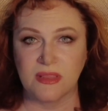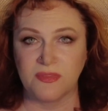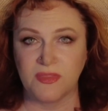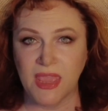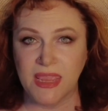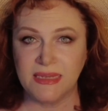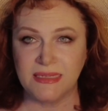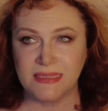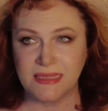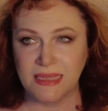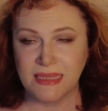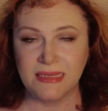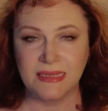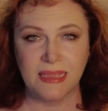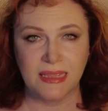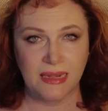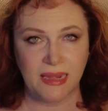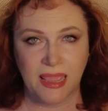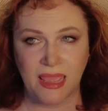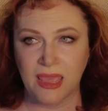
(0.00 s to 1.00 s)
they did
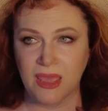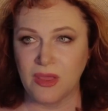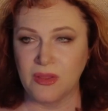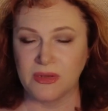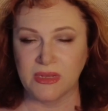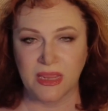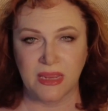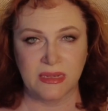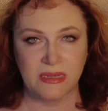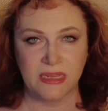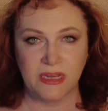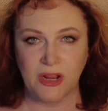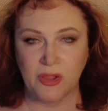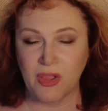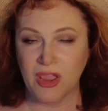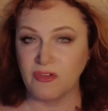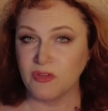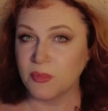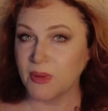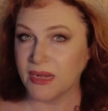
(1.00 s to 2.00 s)
get out, and,
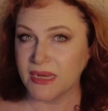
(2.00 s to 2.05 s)
everybody